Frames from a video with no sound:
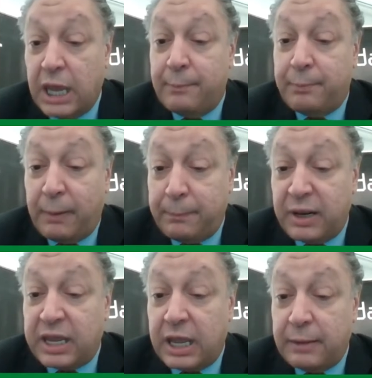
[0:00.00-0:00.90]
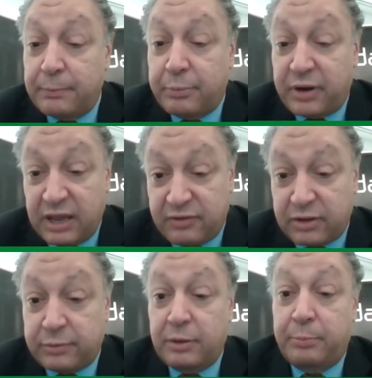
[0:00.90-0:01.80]
public and private
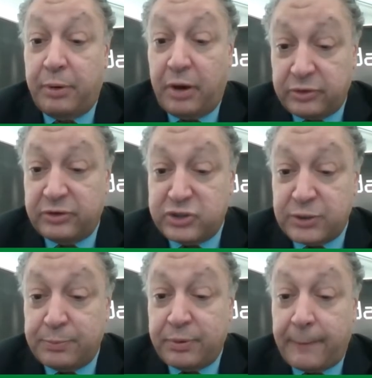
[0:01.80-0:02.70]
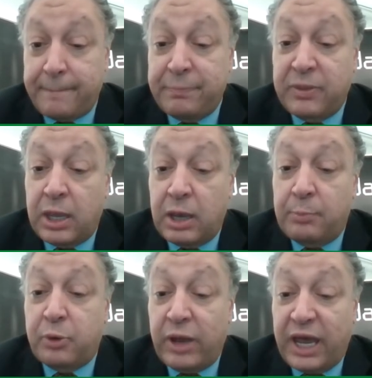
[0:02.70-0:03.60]
partnership,
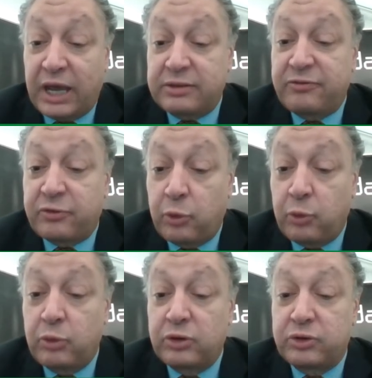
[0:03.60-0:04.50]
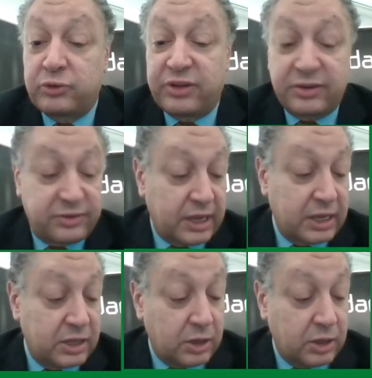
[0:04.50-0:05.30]
proactive role to sustain economy.